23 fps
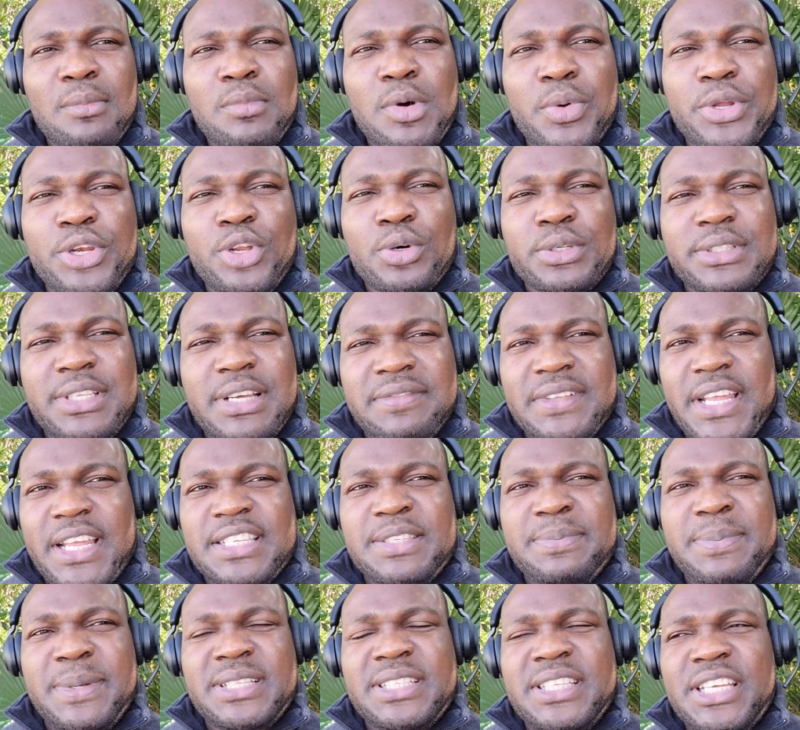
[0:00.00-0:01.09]
but we don't have the
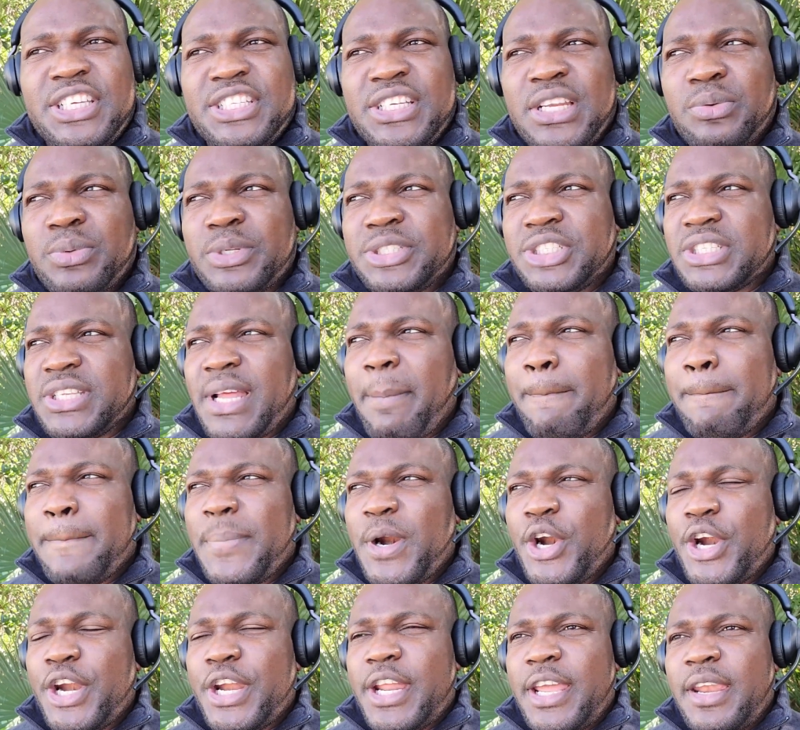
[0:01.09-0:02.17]
expectation, which is a
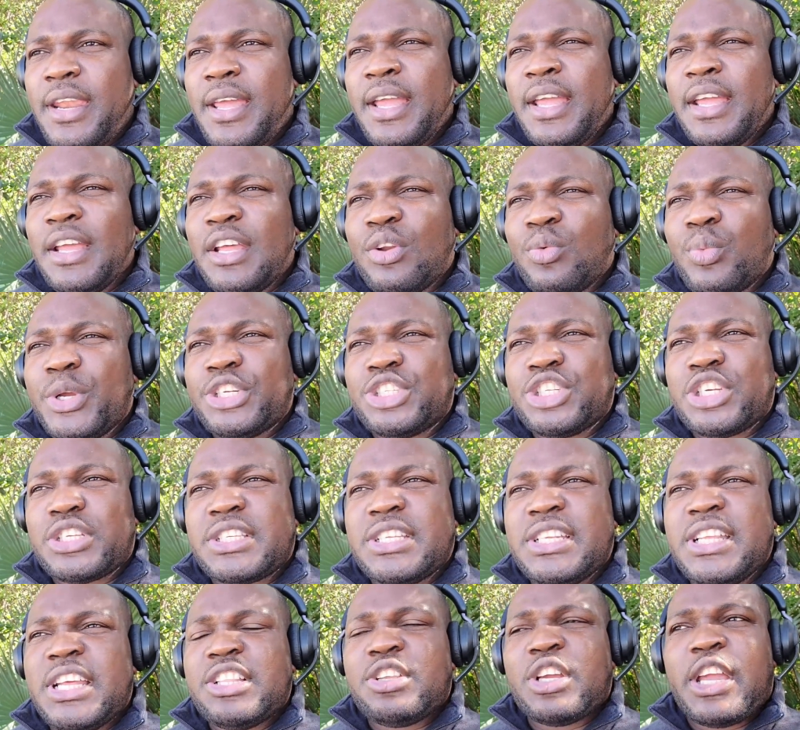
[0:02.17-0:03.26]
burden. We
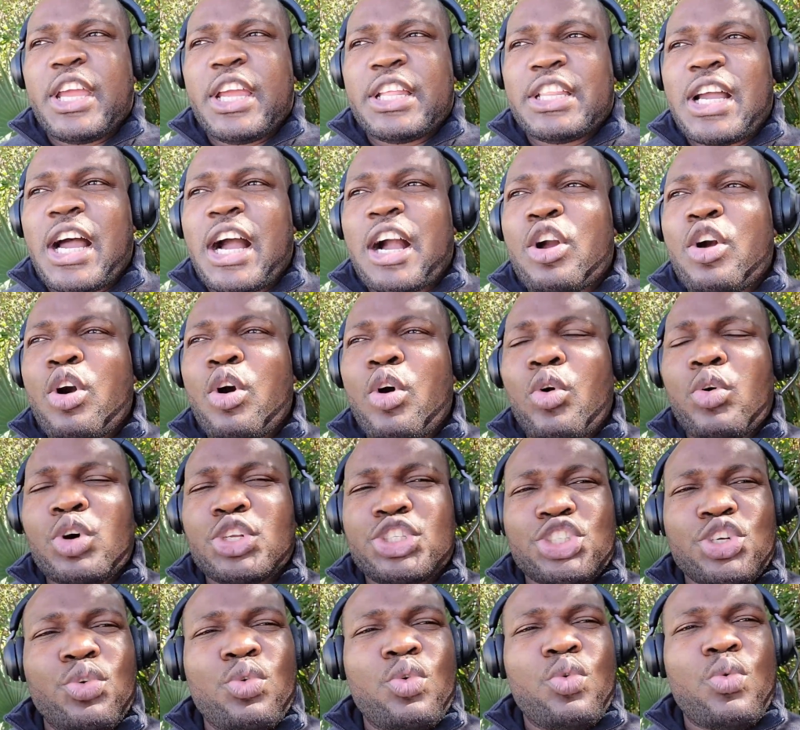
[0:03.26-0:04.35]
just need to get a
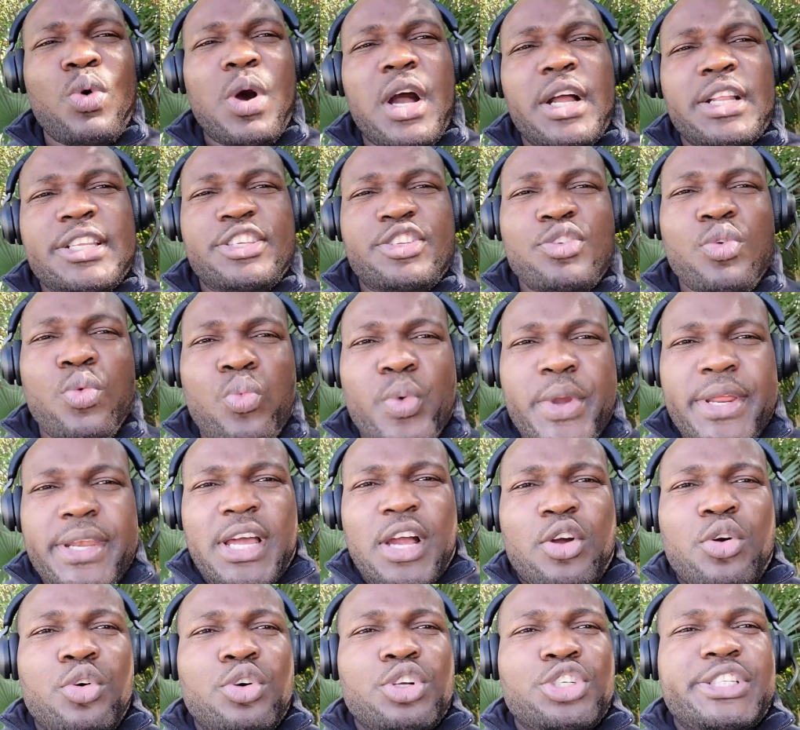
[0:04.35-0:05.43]
coach who wants to win,
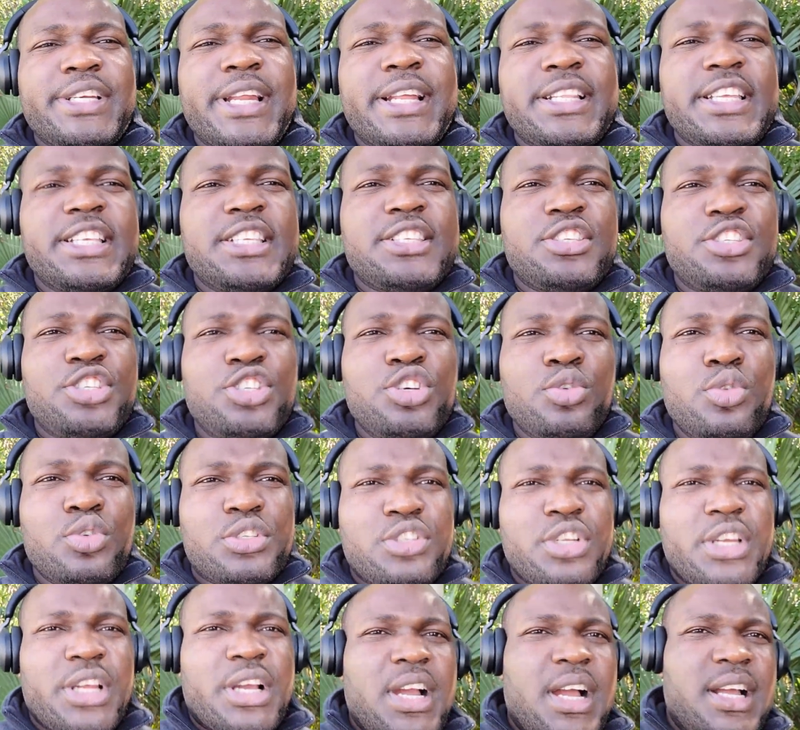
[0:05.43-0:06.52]
a coach that is
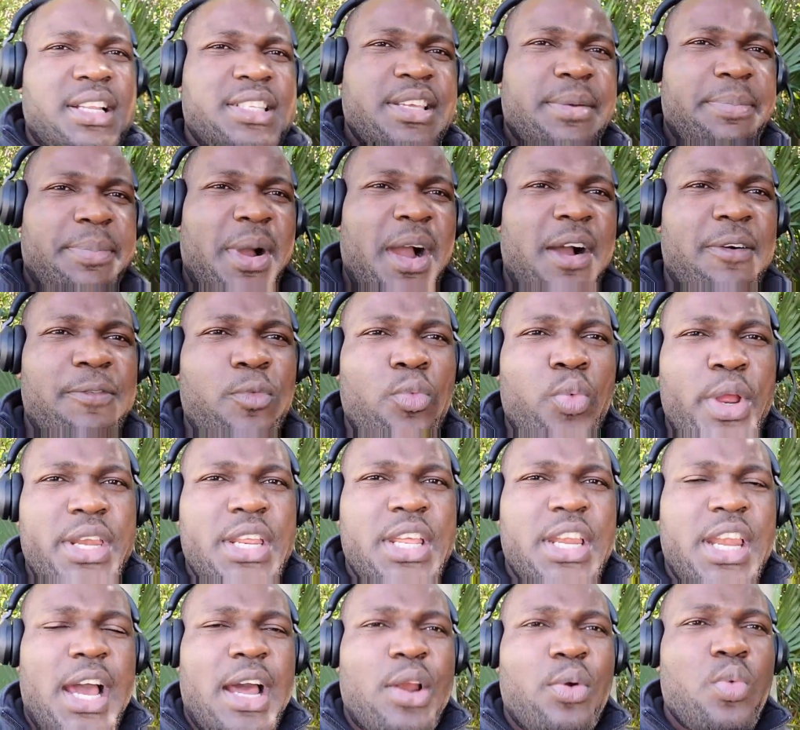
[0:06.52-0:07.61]
used to the concept of
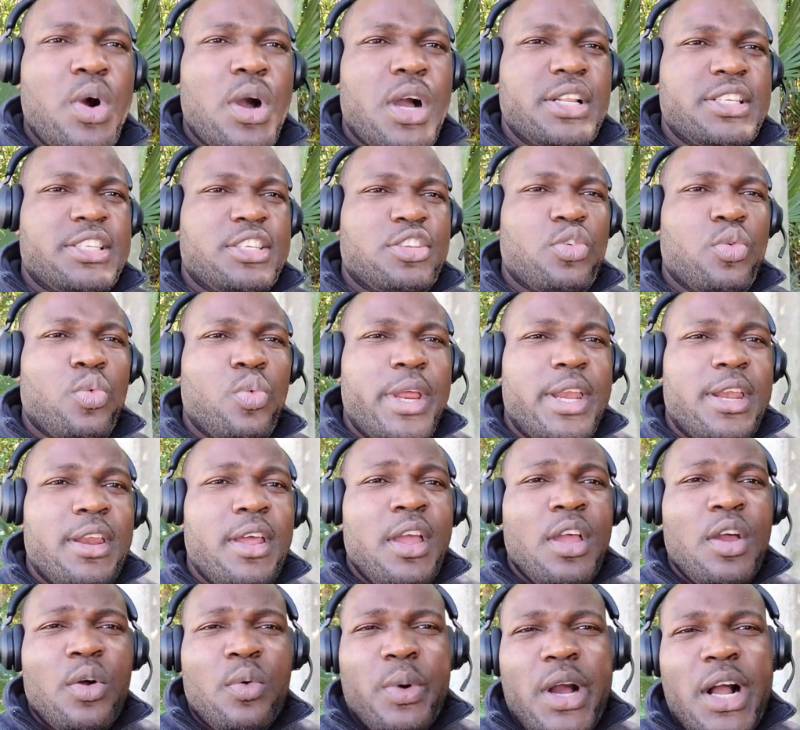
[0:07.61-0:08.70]
winning and wants to win.
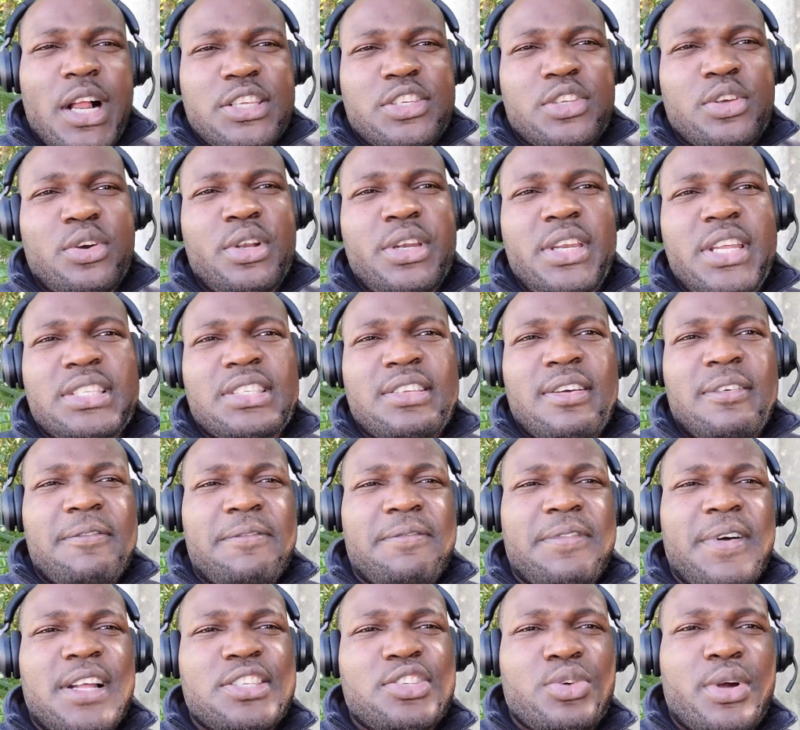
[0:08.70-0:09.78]
We also need some
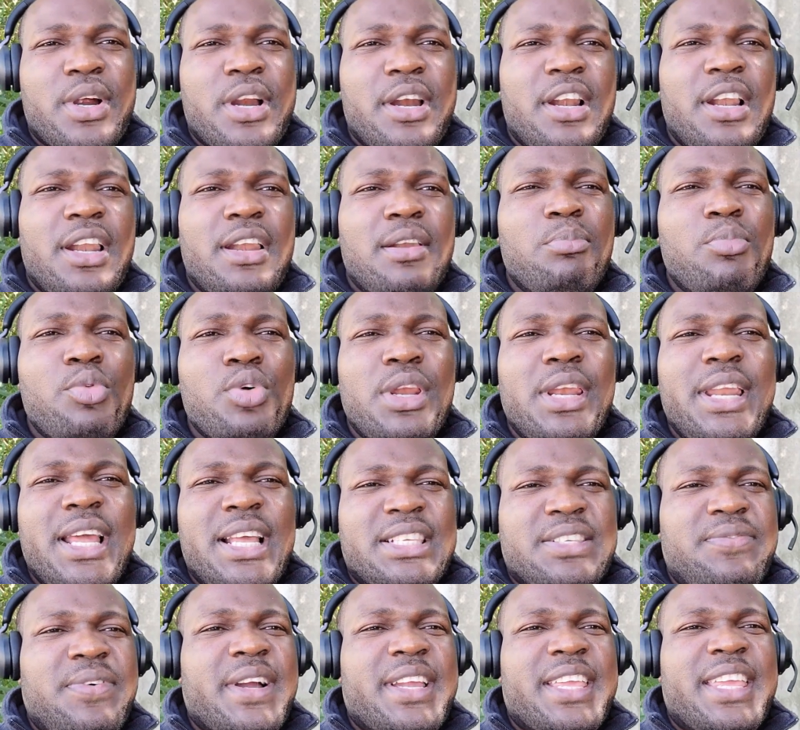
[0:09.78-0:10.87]
fans who are
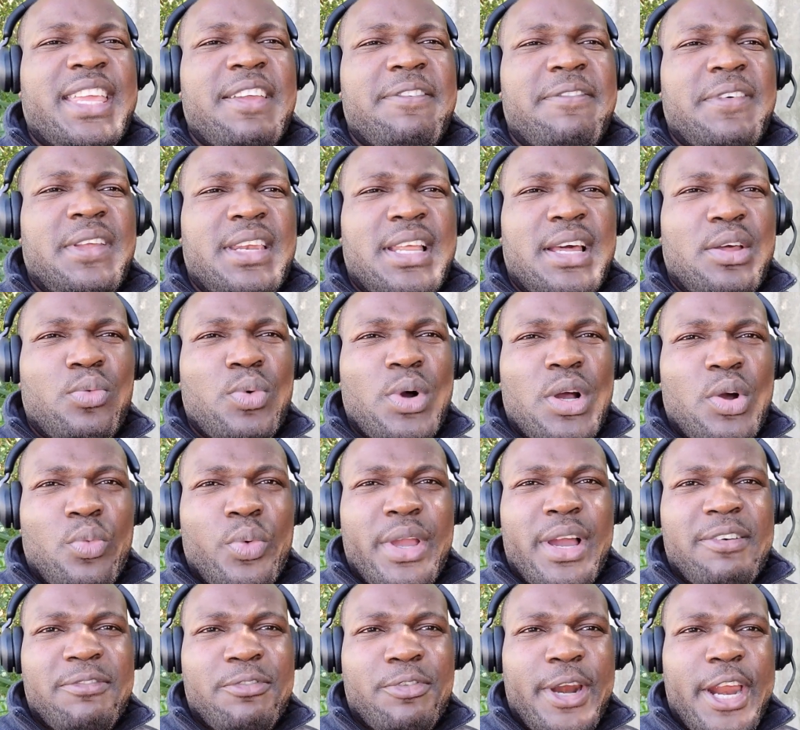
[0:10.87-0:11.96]
less forgiving than what
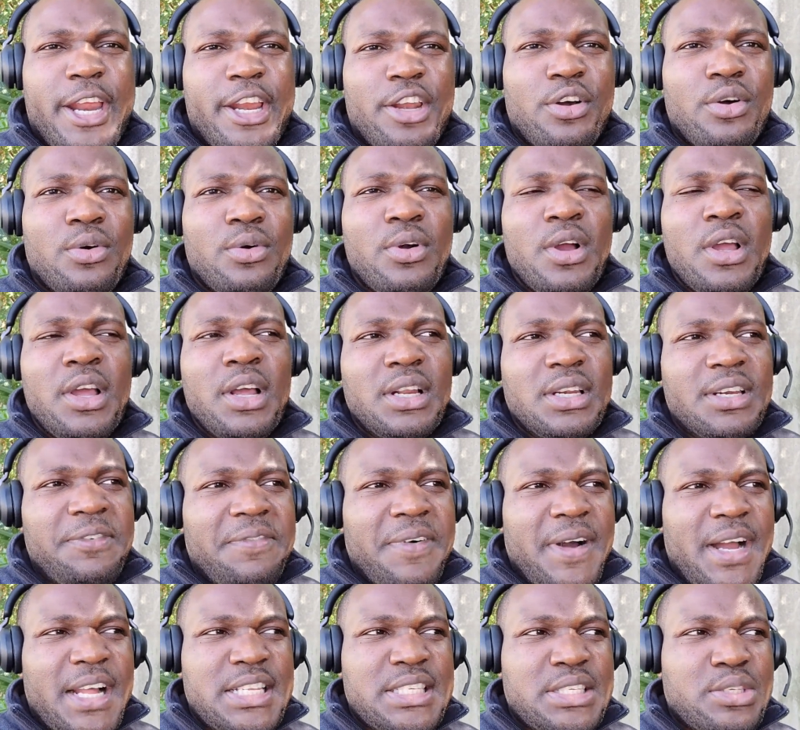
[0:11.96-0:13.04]
we have right now. The
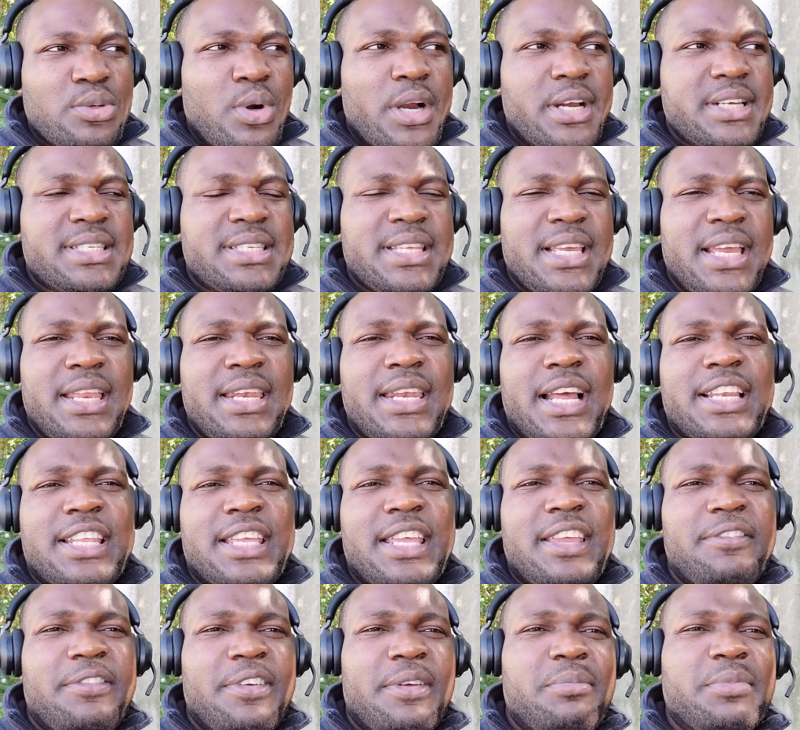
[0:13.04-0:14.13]
fans who are saying
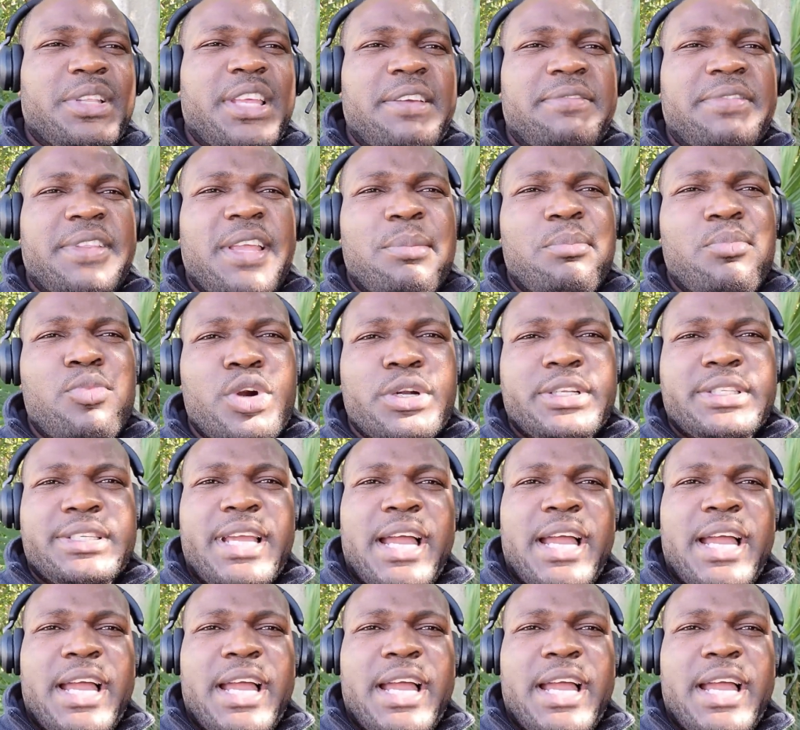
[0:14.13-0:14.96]
that give them more